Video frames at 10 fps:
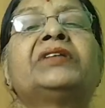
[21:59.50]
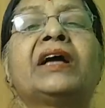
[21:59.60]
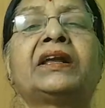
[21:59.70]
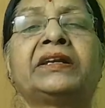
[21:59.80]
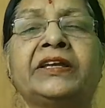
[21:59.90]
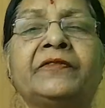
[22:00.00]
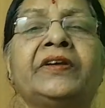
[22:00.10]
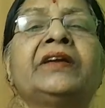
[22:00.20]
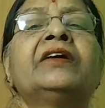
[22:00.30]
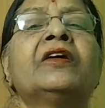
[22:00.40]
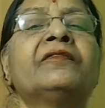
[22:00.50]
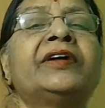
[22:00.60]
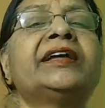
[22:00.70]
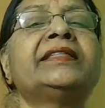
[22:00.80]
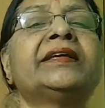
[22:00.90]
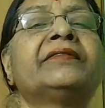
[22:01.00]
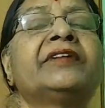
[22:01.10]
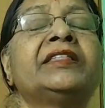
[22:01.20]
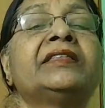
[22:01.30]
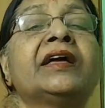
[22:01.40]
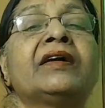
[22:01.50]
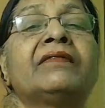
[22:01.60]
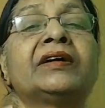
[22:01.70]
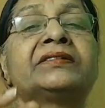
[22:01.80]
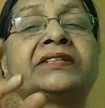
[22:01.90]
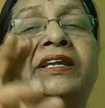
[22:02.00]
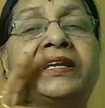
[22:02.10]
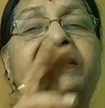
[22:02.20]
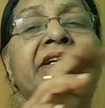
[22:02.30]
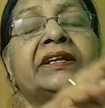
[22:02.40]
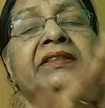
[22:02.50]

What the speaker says: they are giving when they were selected